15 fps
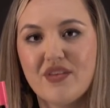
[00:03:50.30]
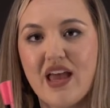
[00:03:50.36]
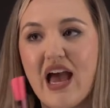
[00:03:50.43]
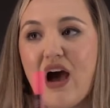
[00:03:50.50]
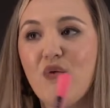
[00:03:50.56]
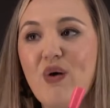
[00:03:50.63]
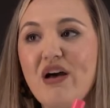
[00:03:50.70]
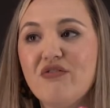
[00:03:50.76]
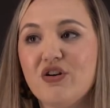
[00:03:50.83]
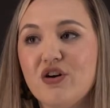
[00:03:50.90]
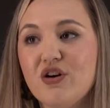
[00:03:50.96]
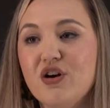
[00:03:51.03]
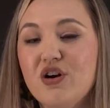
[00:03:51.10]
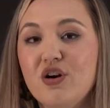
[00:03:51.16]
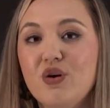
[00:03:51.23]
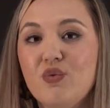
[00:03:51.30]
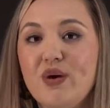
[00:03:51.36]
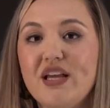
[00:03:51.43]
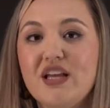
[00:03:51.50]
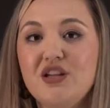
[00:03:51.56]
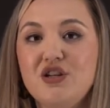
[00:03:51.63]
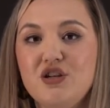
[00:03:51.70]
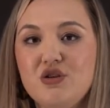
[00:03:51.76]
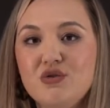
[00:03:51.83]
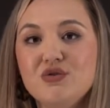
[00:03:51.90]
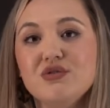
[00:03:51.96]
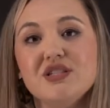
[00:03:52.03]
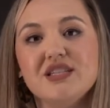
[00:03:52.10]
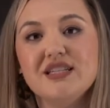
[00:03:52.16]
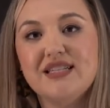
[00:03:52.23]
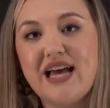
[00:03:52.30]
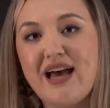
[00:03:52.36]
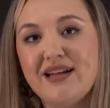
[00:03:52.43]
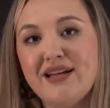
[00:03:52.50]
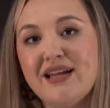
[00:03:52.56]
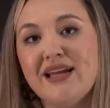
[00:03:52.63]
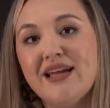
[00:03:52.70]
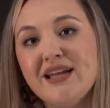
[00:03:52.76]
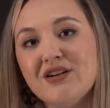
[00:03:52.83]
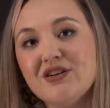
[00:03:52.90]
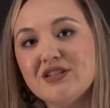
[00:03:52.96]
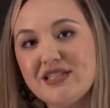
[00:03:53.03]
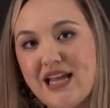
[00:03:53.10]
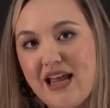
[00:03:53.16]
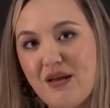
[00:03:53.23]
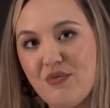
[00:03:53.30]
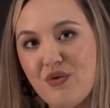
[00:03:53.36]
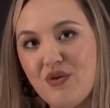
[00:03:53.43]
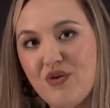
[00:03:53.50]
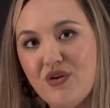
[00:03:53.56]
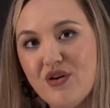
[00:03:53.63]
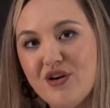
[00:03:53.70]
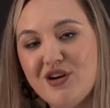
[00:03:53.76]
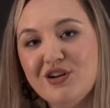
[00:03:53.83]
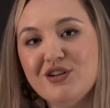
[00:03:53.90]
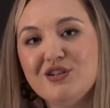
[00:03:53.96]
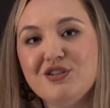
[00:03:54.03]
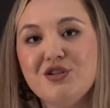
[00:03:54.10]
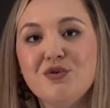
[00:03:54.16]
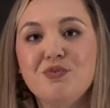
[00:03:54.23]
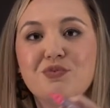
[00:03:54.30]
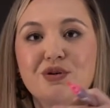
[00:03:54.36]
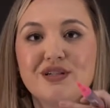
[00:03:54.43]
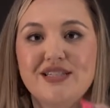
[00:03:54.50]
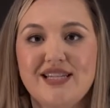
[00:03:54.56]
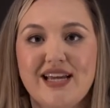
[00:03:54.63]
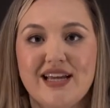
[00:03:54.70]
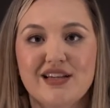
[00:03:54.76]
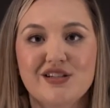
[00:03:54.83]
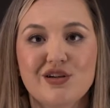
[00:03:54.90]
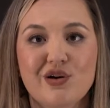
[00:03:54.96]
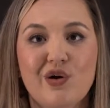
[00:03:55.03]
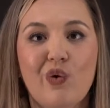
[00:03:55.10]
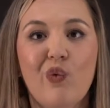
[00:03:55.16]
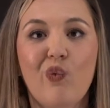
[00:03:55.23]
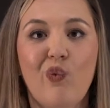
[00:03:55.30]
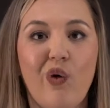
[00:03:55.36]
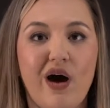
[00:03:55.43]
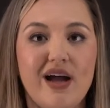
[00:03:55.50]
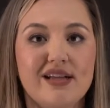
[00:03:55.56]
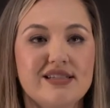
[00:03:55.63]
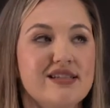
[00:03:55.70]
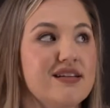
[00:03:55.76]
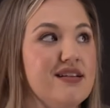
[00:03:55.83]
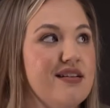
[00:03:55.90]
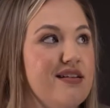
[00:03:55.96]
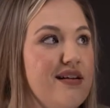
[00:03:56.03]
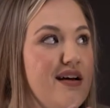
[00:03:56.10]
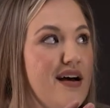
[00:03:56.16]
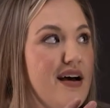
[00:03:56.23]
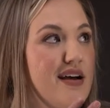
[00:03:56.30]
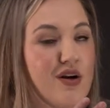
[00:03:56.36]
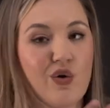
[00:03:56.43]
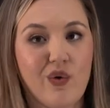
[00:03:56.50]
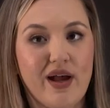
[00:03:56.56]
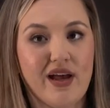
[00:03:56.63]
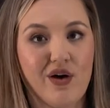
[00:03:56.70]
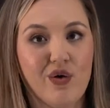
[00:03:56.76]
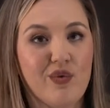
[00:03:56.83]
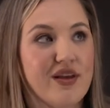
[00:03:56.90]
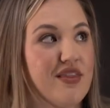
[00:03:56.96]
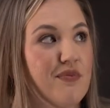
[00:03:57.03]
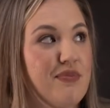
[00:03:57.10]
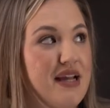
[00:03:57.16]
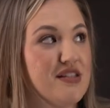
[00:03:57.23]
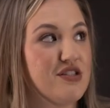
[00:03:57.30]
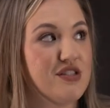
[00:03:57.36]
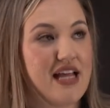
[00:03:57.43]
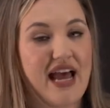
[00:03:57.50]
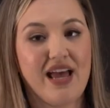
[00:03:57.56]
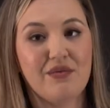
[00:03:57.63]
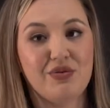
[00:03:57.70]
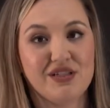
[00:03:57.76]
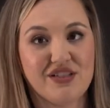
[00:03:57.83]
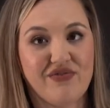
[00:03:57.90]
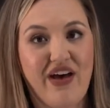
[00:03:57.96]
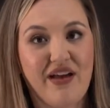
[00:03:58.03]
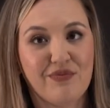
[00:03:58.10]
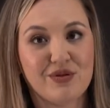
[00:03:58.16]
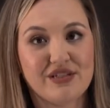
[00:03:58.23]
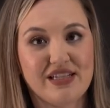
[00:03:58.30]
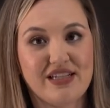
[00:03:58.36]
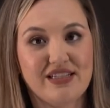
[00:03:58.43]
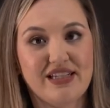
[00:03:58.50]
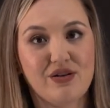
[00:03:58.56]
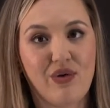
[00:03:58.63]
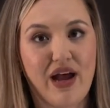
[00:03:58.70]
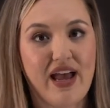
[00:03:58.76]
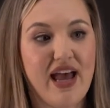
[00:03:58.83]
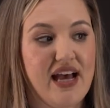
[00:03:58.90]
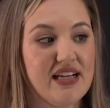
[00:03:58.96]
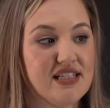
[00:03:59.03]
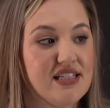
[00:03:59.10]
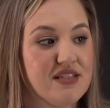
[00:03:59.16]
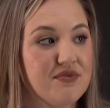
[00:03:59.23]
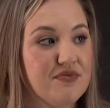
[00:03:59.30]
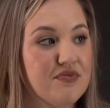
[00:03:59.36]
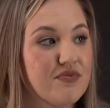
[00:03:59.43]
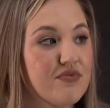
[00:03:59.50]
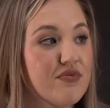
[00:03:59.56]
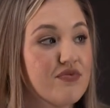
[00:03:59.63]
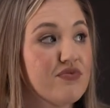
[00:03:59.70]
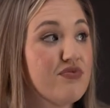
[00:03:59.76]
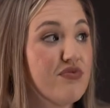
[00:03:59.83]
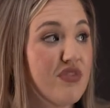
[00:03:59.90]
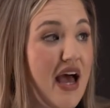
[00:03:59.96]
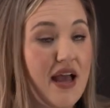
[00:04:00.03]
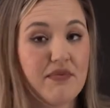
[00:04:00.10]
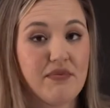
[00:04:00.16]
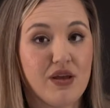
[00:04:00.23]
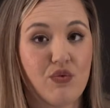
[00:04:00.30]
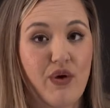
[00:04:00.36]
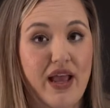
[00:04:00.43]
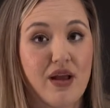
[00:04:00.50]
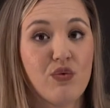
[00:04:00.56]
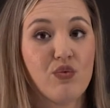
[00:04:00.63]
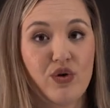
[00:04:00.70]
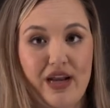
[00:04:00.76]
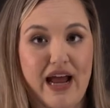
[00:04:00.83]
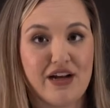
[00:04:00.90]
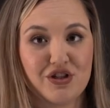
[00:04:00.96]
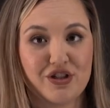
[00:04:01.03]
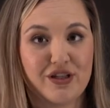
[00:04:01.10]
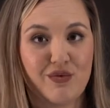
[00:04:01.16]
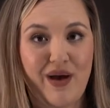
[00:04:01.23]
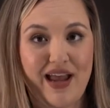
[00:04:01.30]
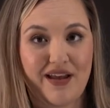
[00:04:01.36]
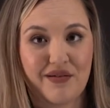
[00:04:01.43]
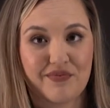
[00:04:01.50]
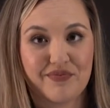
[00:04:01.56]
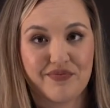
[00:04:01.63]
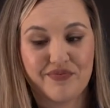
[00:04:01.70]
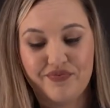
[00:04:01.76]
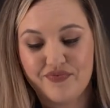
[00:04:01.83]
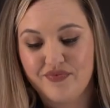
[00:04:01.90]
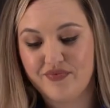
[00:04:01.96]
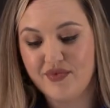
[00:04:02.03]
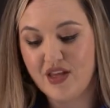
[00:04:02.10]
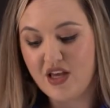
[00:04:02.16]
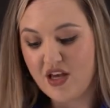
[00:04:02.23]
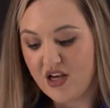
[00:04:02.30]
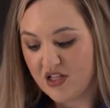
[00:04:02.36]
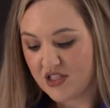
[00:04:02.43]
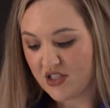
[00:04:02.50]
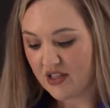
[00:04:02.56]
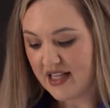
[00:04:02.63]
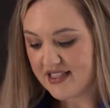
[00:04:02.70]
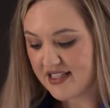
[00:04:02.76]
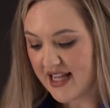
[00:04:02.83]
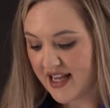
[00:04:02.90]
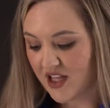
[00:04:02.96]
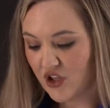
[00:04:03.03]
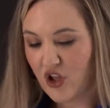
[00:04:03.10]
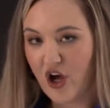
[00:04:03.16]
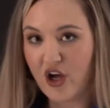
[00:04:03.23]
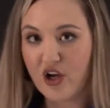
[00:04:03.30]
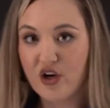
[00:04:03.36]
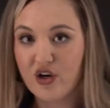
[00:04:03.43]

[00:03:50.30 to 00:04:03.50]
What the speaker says: However, we can use the data in our table to predict what a quail with a basal diet plus 5% DYS thigh weight would actually weigh. So let's take a look.